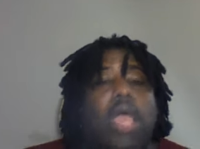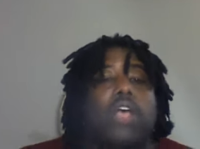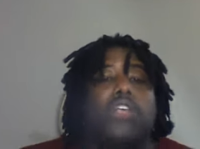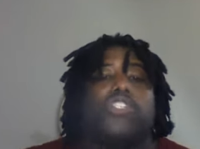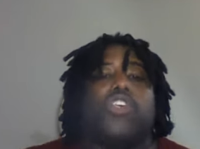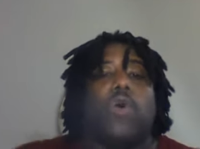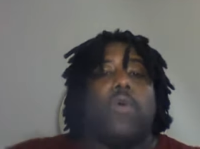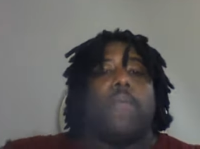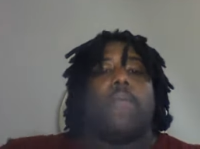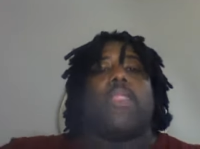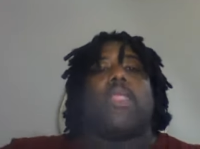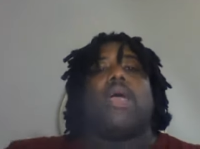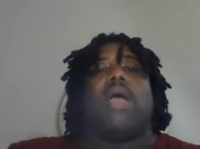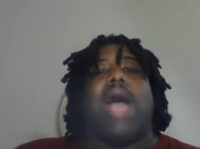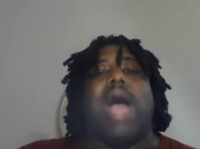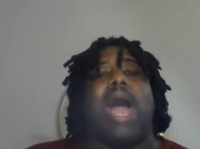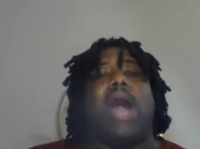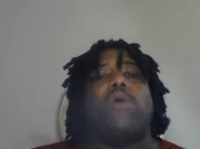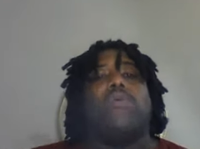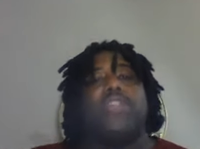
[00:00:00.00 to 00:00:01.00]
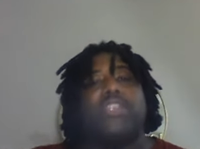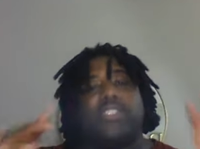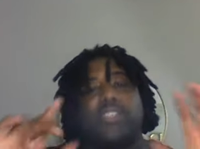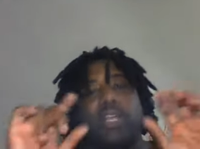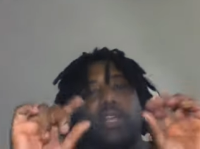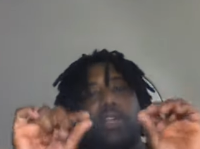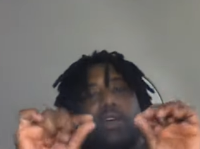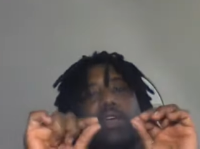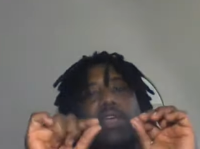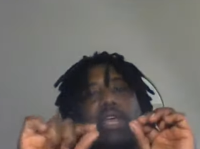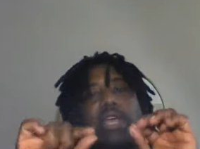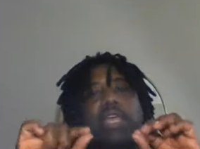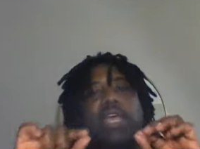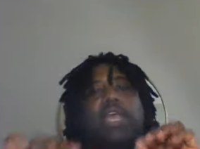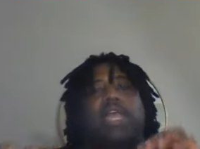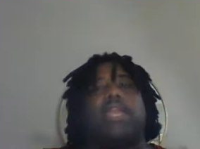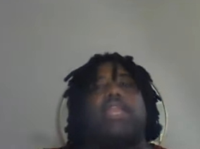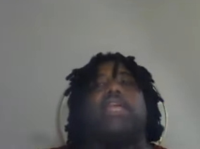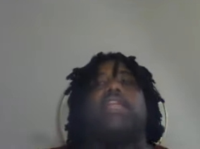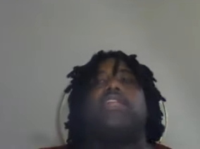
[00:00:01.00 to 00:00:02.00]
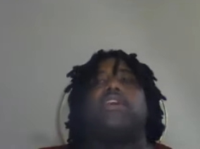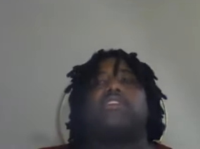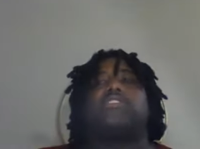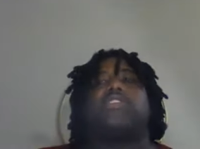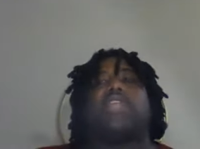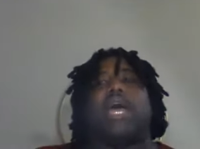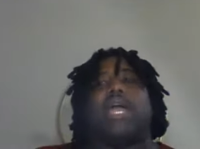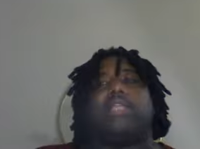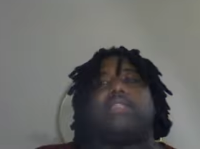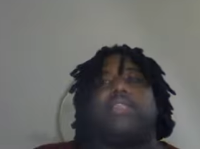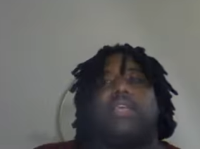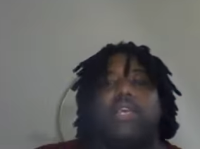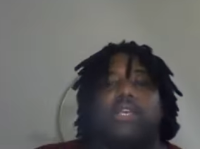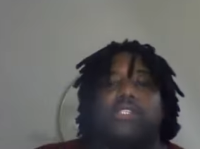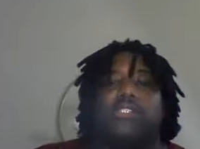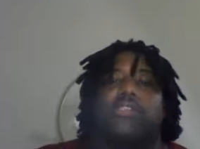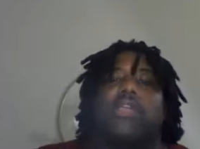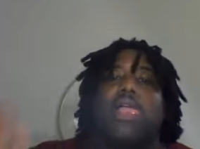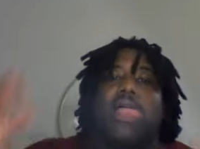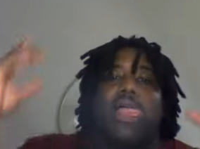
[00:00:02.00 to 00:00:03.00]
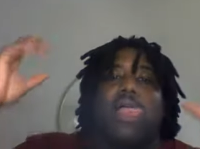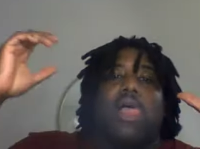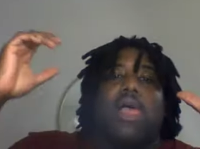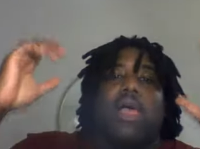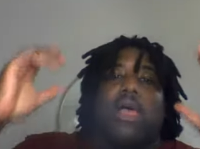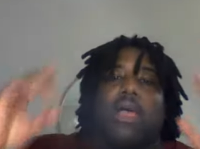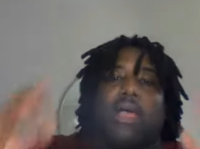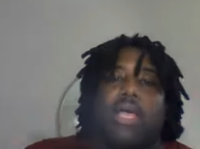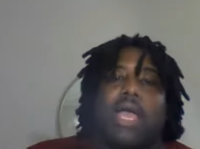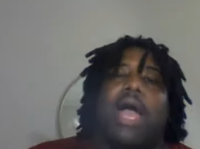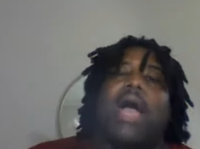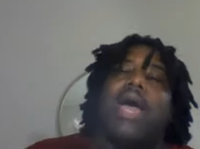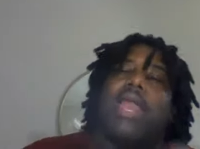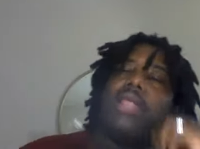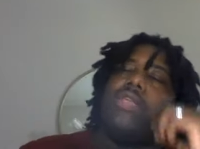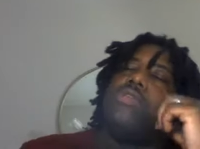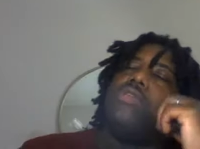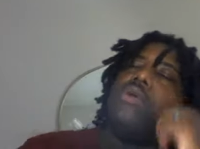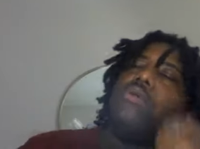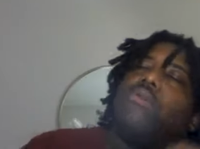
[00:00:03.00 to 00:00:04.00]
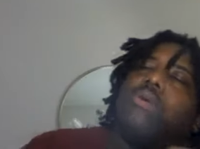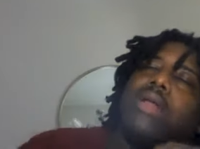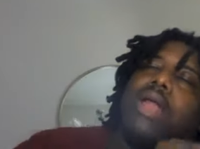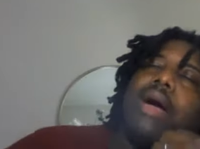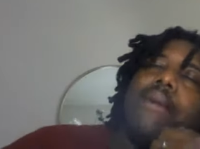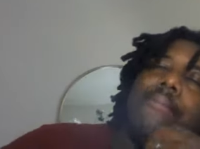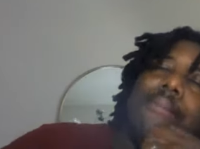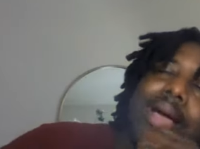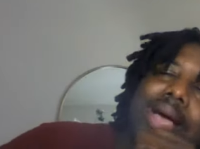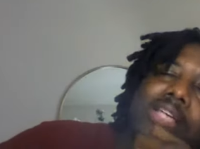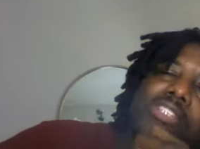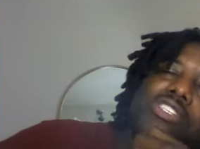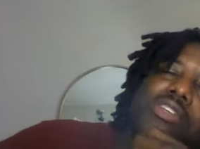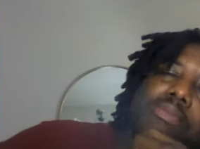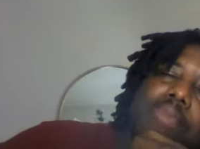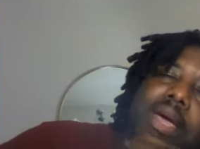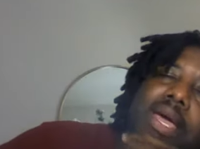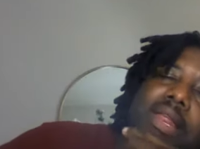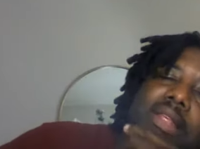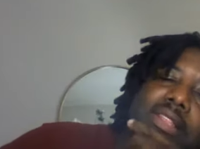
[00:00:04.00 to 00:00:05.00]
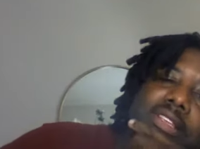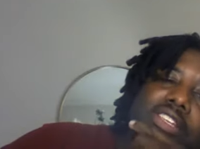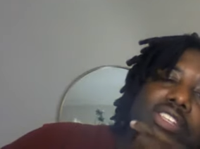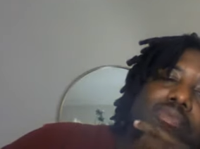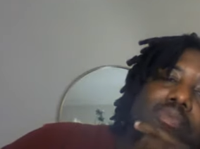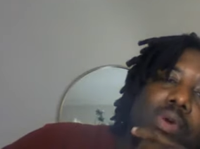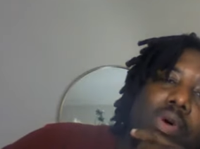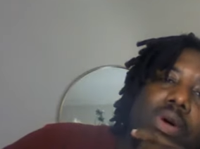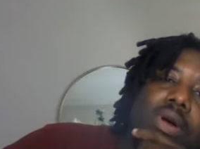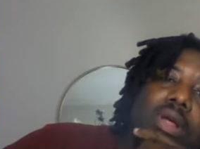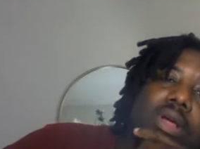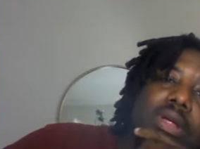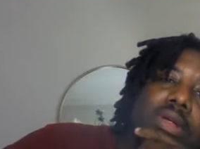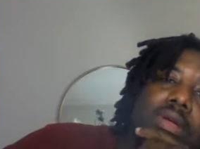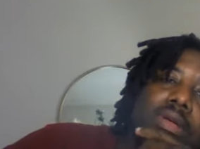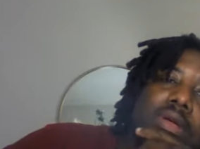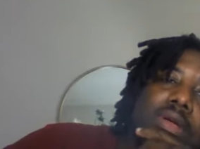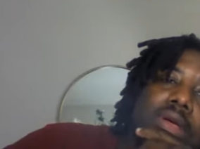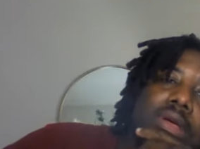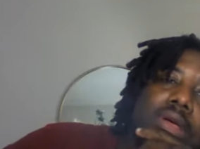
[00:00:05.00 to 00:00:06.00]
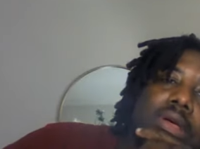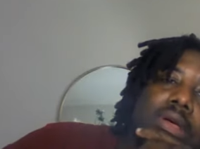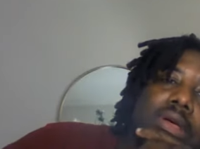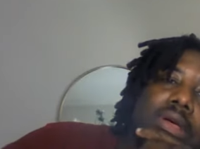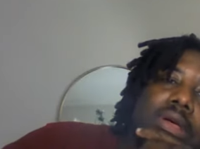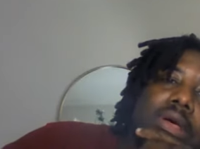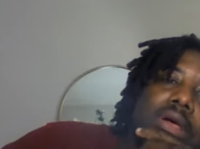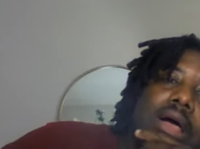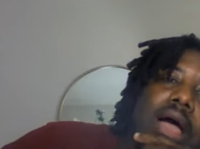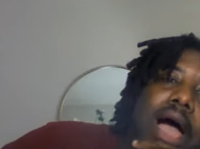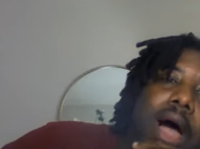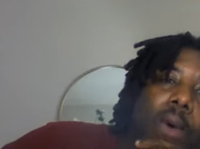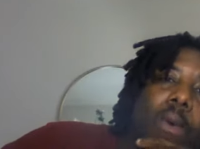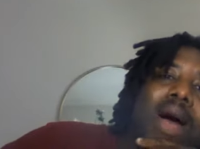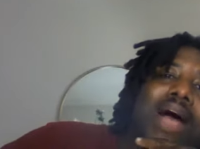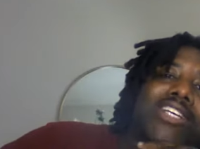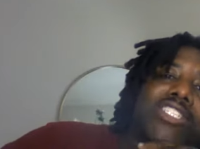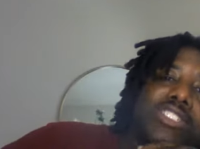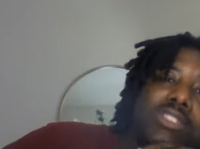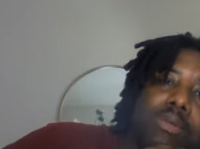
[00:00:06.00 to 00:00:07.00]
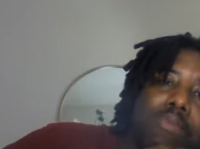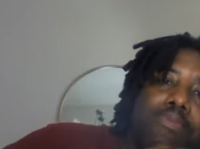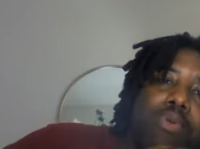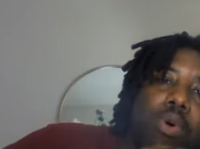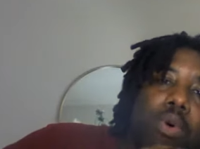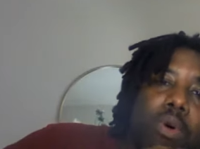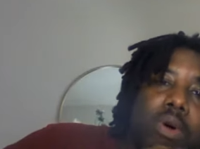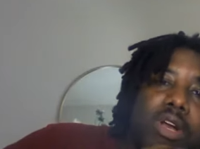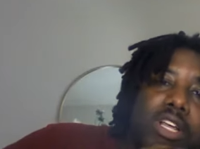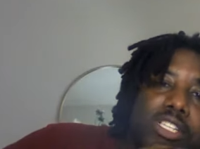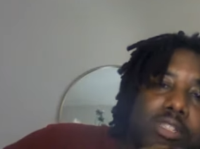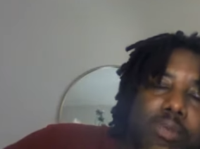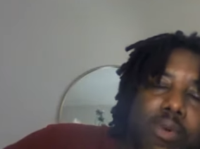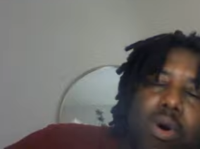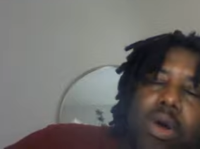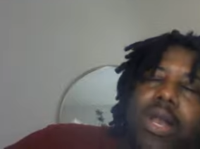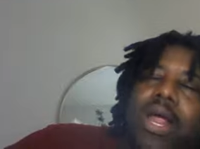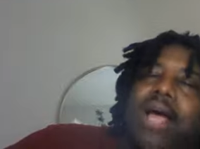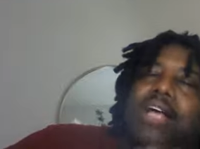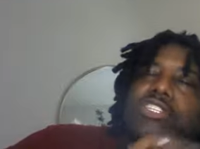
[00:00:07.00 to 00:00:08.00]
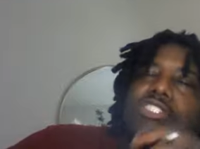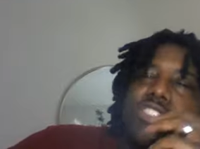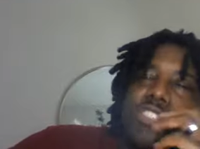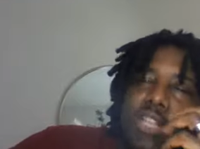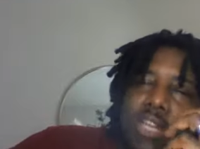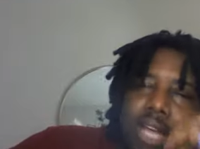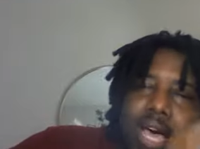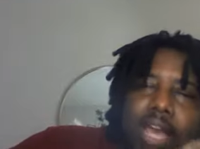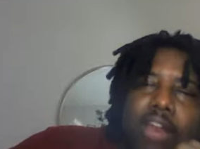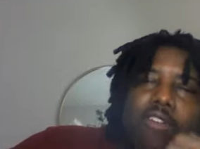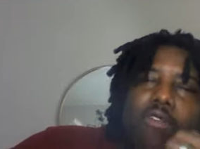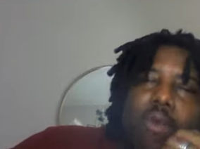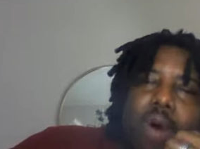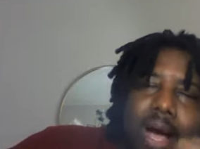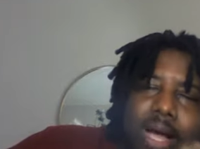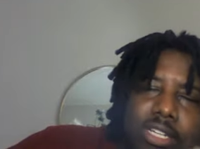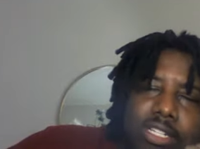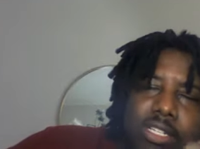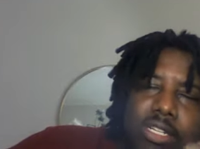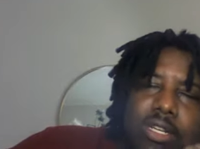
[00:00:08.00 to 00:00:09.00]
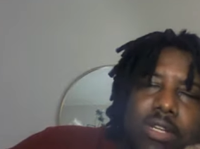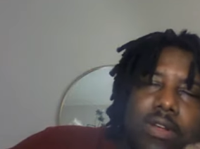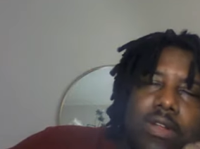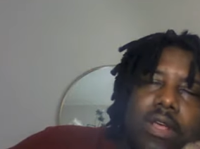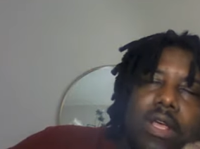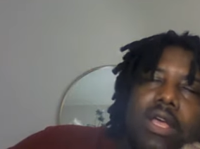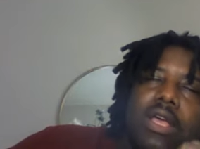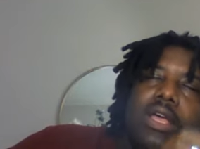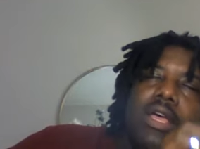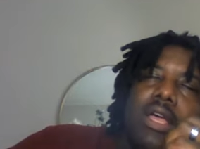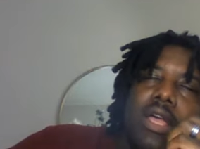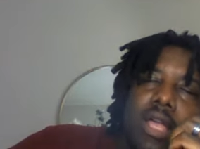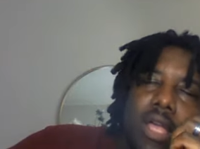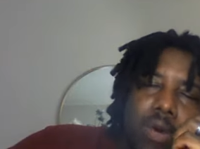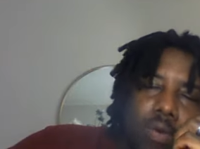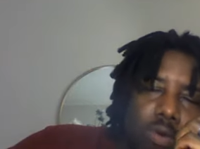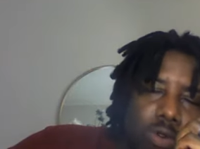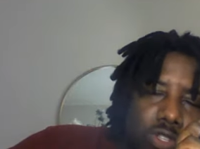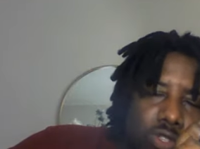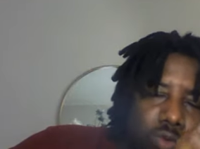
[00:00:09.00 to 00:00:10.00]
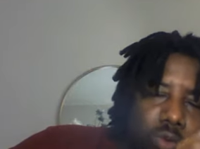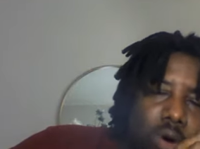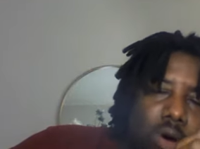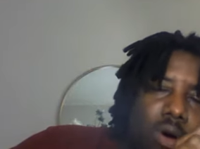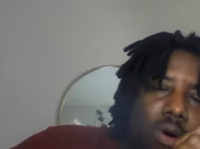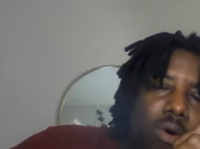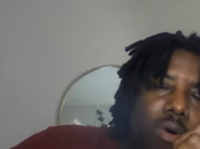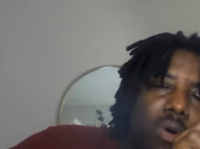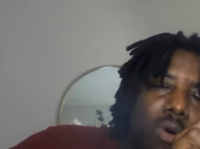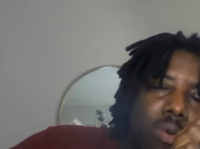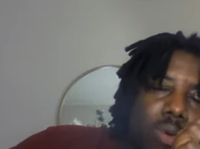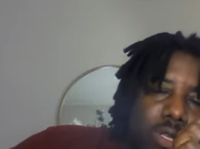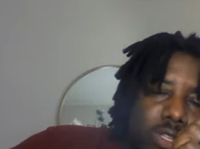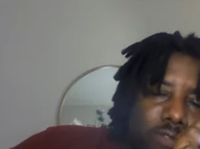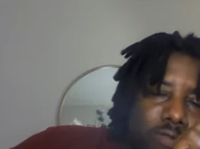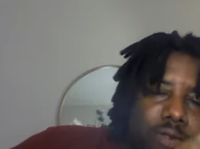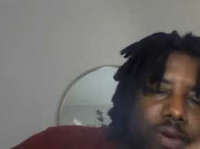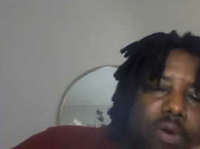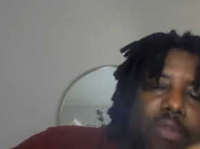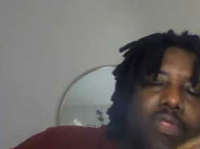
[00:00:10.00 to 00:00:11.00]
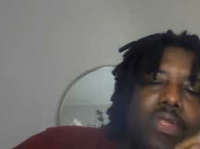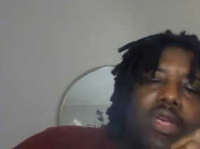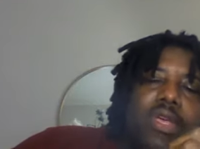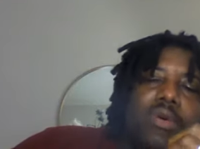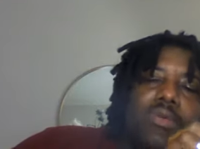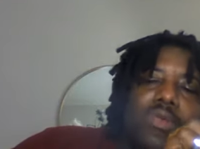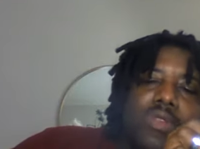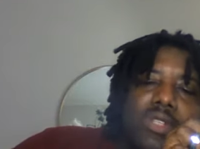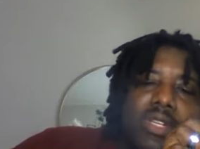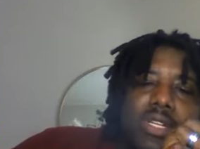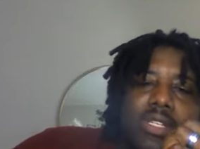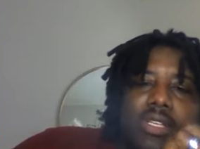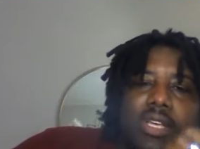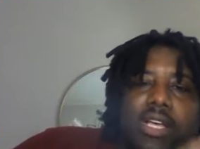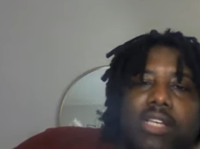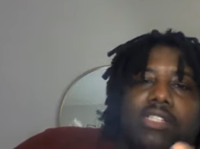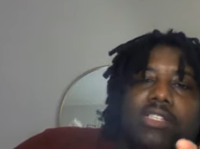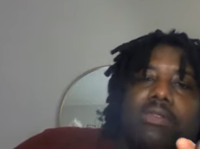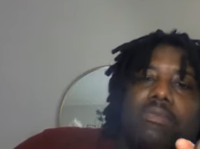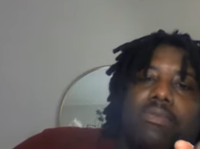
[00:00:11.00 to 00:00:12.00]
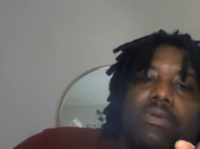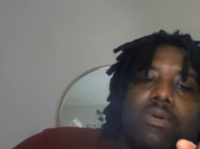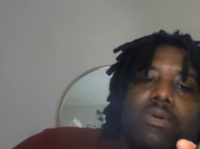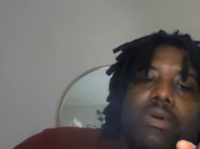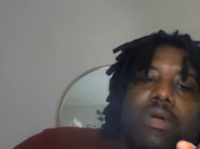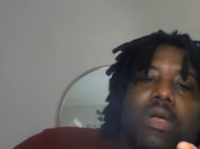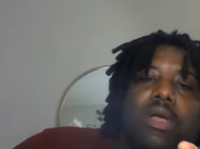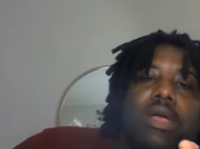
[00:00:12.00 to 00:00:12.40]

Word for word: So, how does it look again? It looks like this God, you know what? I masturbated this morning. I watched some porn this morning. I should not have watched it. It was wrong. It was filthy. It was detestable.